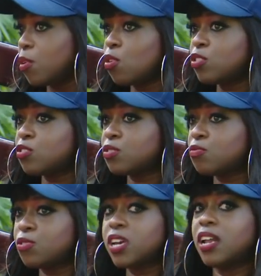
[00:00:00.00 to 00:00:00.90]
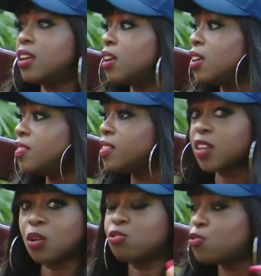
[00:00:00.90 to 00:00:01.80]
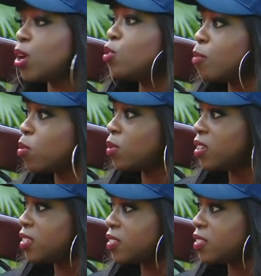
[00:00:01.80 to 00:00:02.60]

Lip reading: Because really, is this how you train your employees?